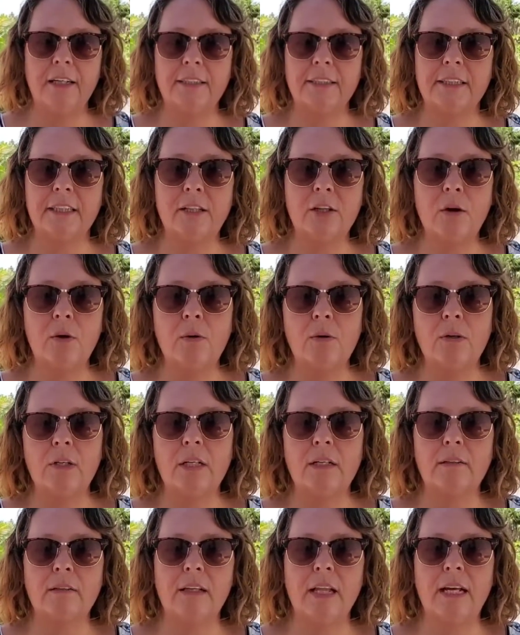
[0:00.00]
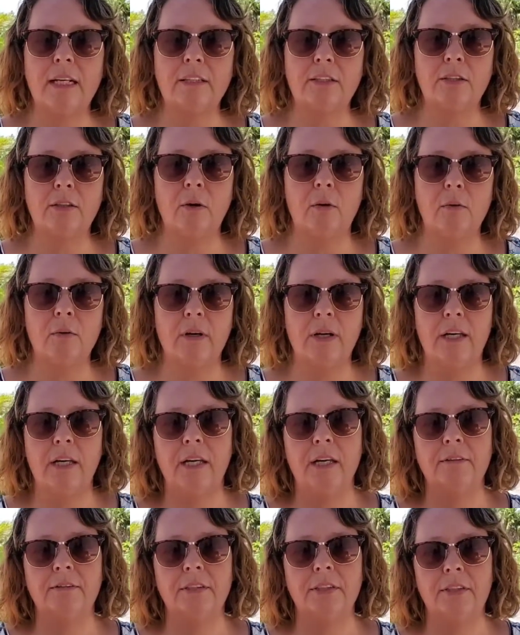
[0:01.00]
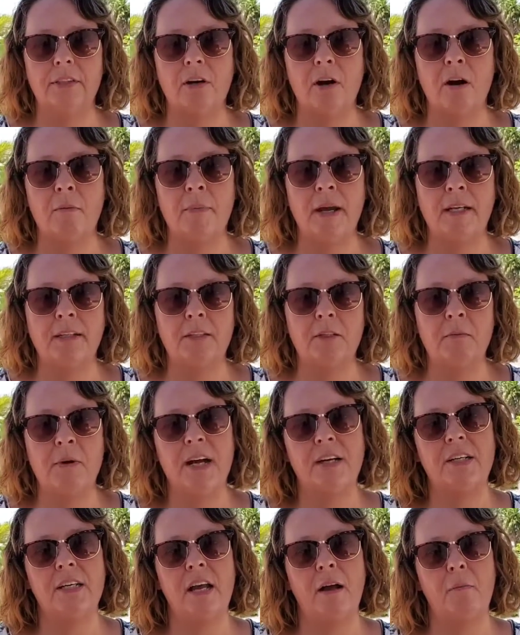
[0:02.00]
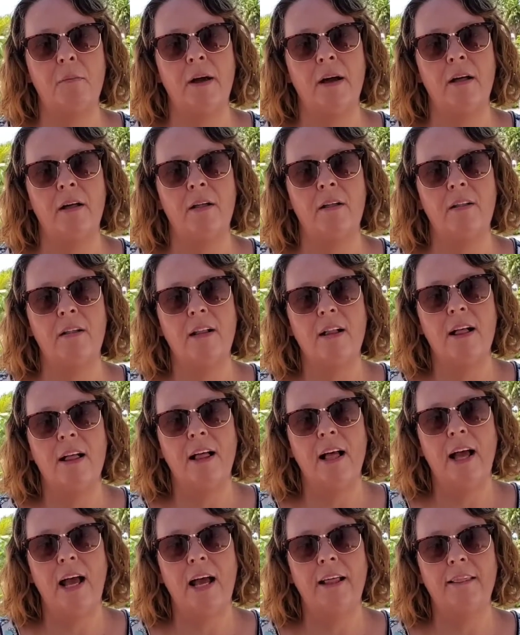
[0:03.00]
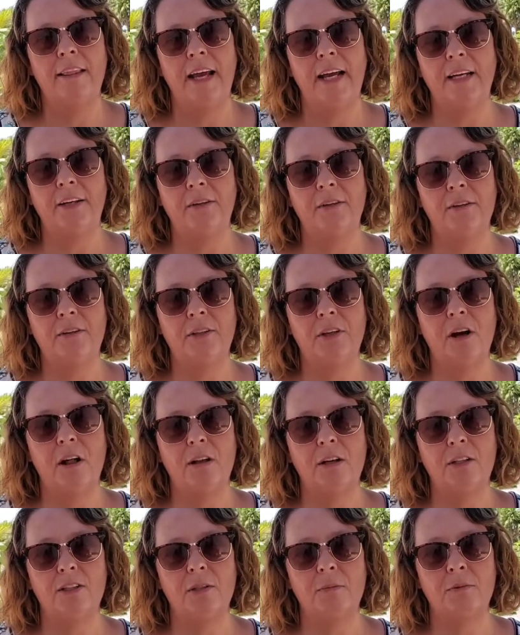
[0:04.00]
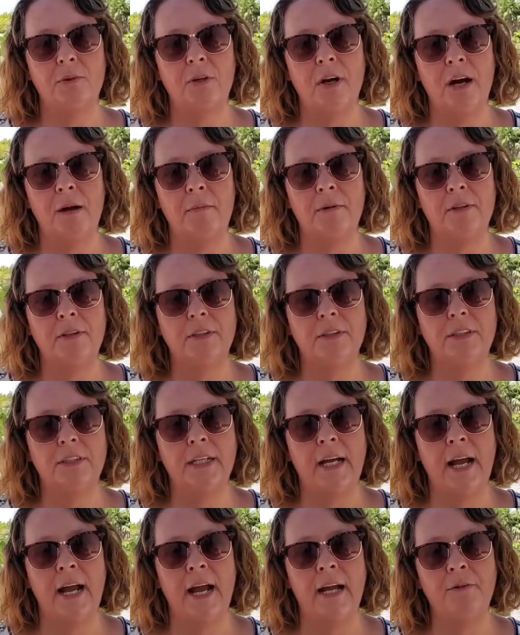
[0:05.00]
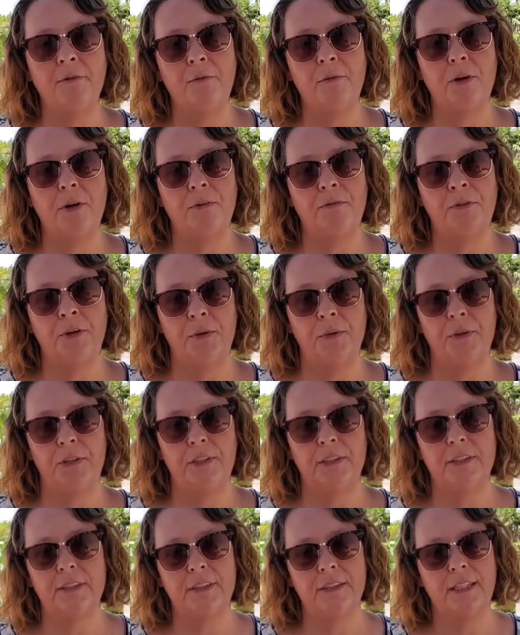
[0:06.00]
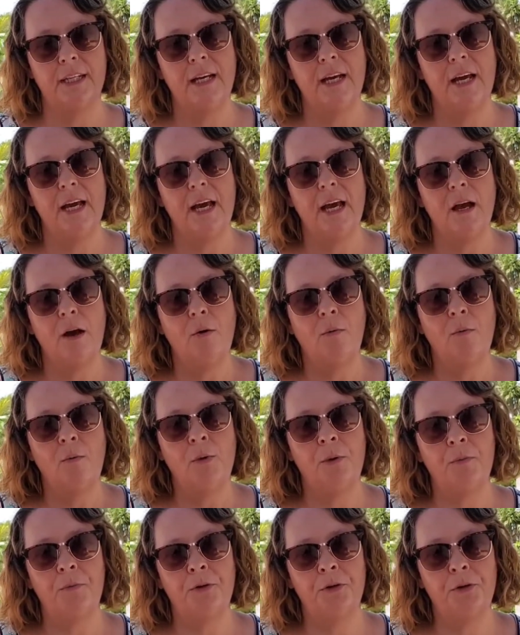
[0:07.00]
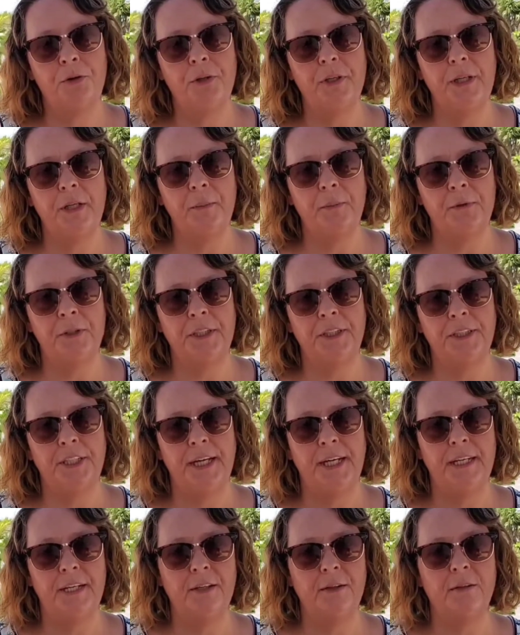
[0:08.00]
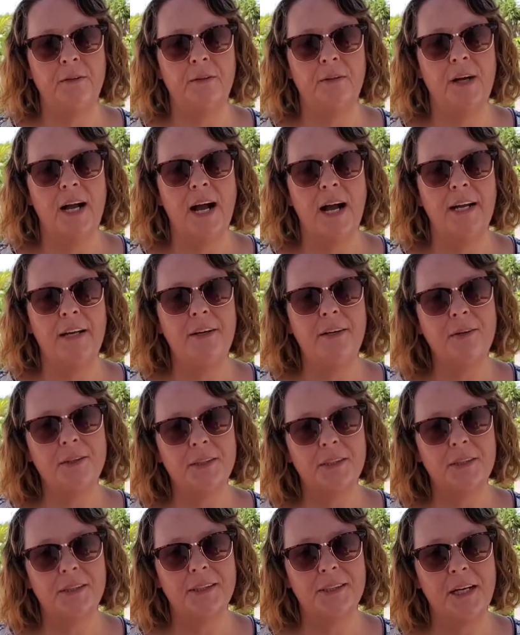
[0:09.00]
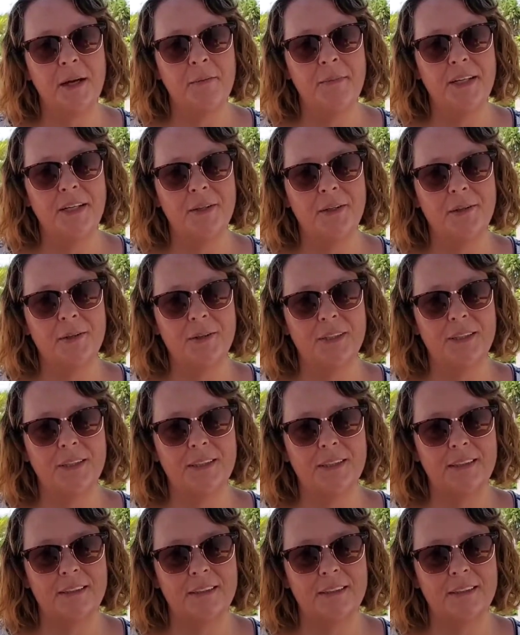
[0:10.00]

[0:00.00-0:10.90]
Is it lower? Let us know. Give us a comment, smash that bell, and thank you to all our subscribers and viewers. We truly appreciate you. Adios amigos.